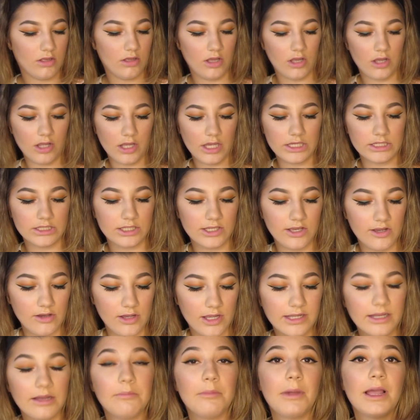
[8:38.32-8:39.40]
okay, so
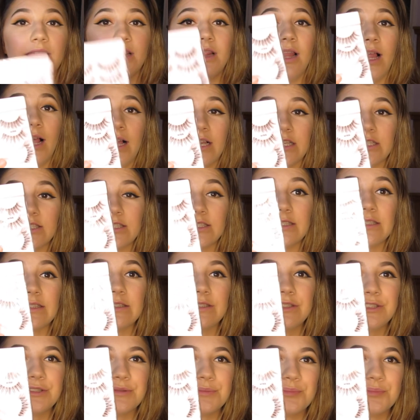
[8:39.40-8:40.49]
I got my lashes.